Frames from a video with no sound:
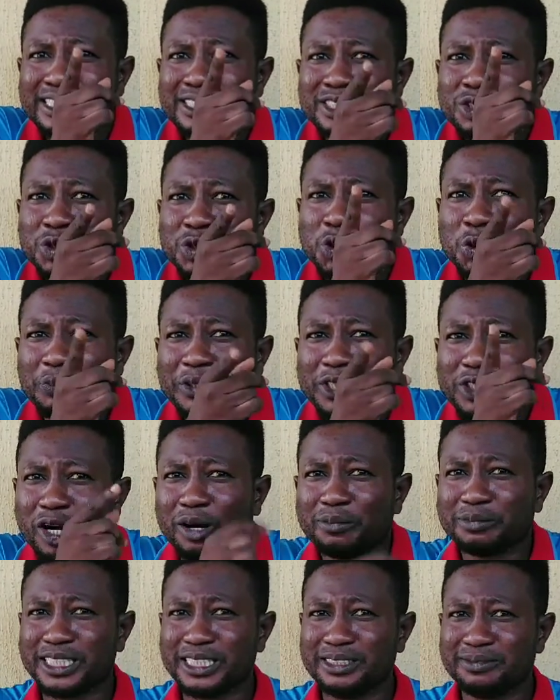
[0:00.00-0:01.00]
stupid
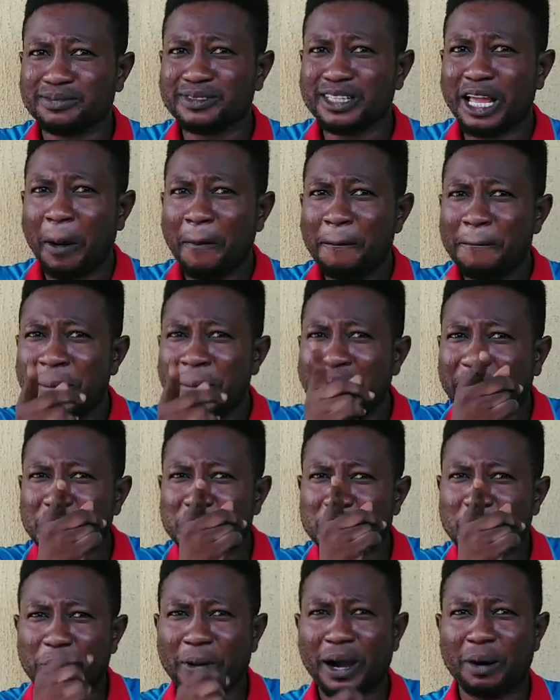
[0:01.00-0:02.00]
something, make
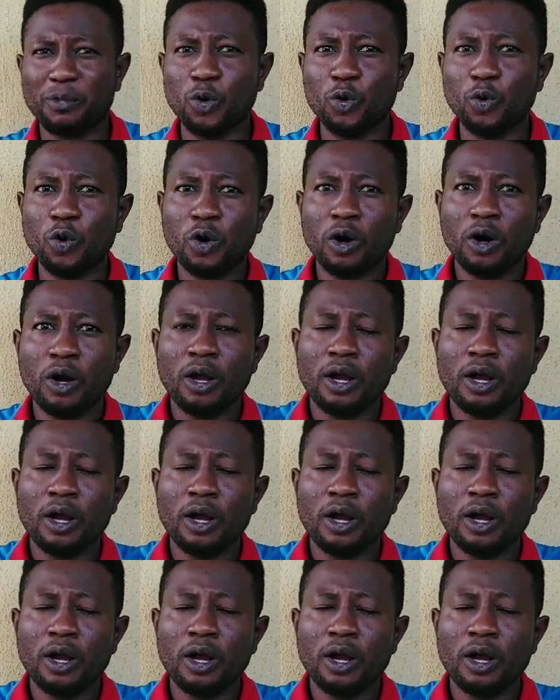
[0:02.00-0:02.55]
it stop and move.